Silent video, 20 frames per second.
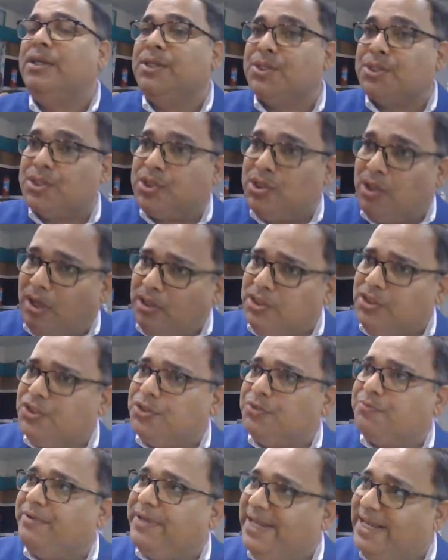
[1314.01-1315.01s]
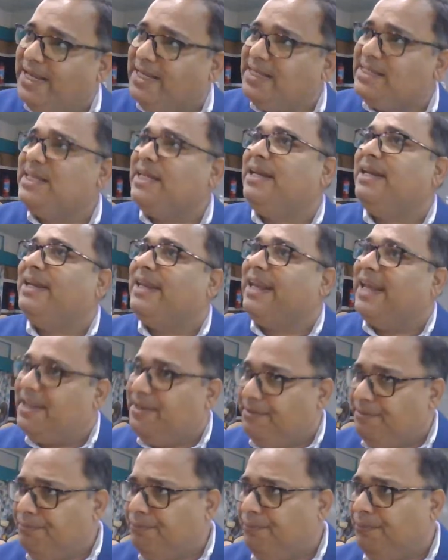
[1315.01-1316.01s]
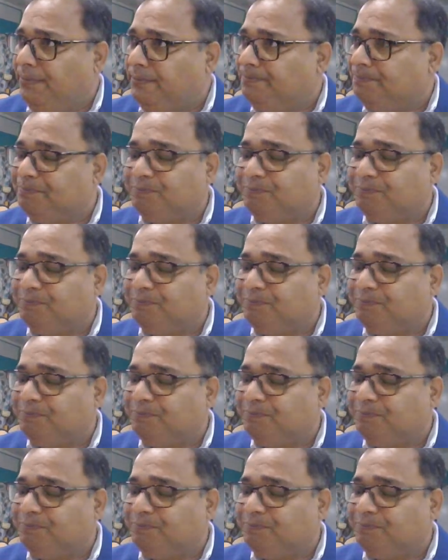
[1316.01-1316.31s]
Such phase in life